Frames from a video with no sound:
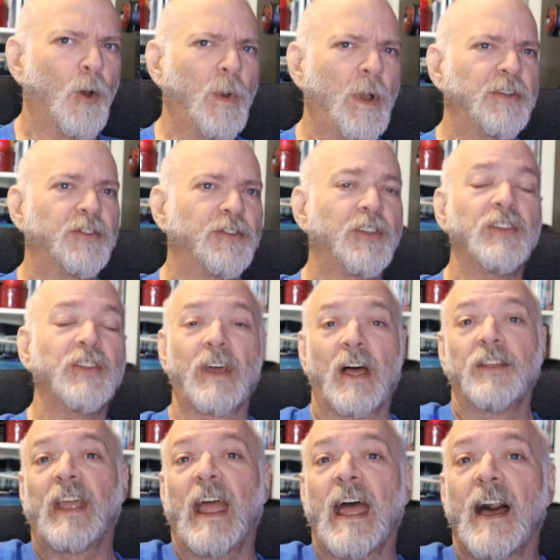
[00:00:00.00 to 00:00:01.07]
which
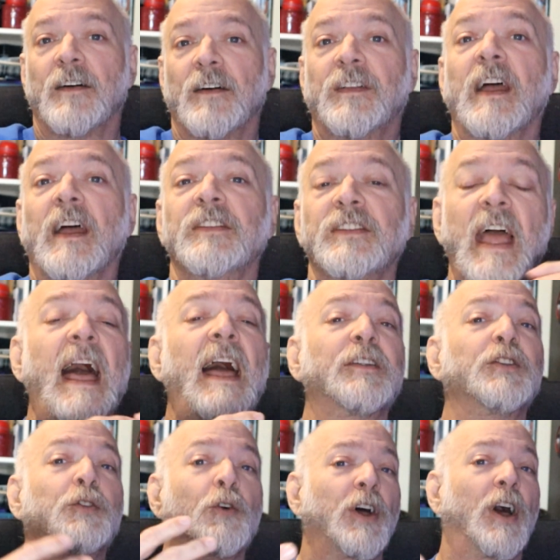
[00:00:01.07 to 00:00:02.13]
does have
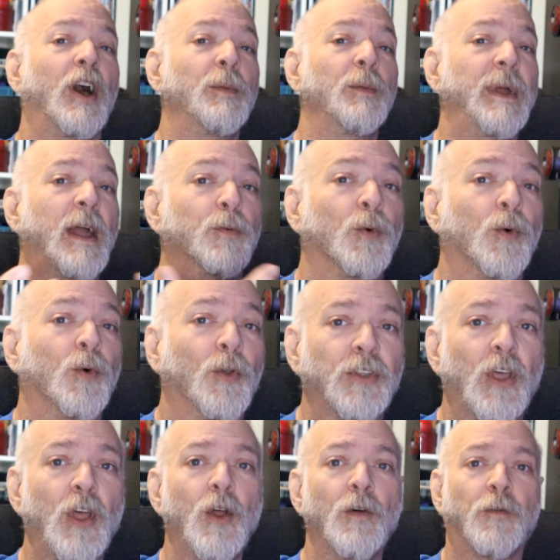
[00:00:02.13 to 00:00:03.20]
tactical combat
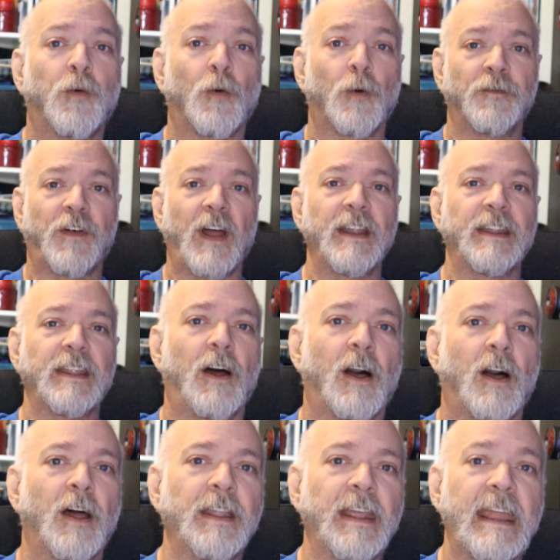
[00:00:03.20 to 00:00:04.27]
rules for fighting
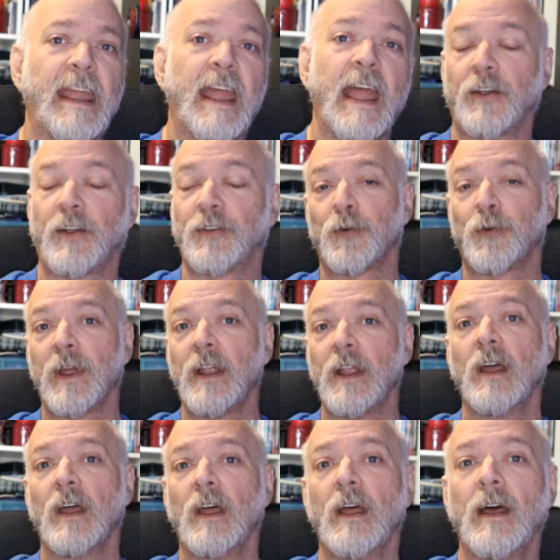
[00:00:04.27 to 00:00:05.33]
on a hex grid.